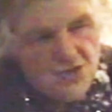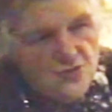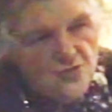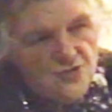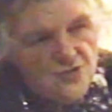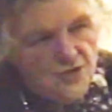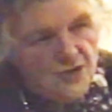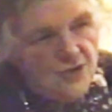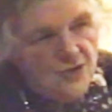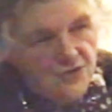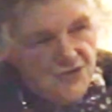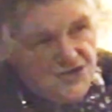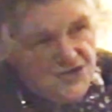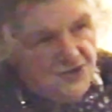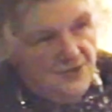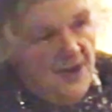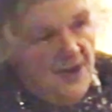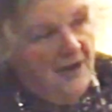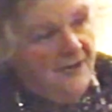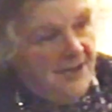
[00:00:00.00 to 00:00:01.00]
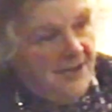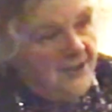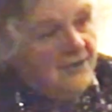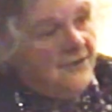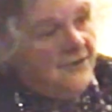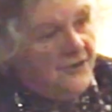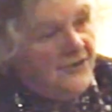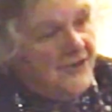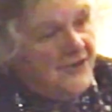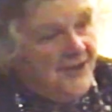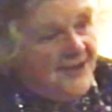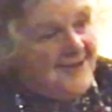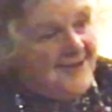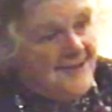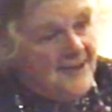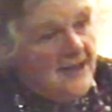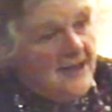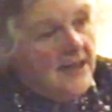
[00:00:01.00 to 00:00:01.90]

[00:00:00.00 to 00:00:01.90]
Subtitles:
to the Good Samaritan thing.